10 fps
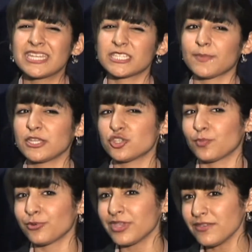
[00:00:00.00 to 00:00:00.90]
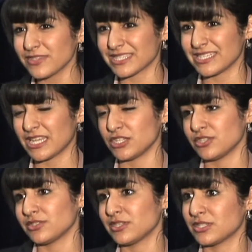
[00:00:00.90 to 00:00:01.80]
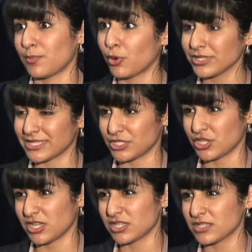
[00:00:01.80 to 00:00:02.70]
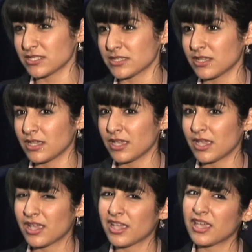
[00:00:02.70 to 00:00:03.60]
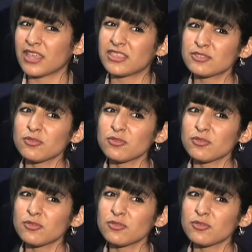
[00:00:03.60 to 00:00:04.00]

despite your previous intentions to support such changes. This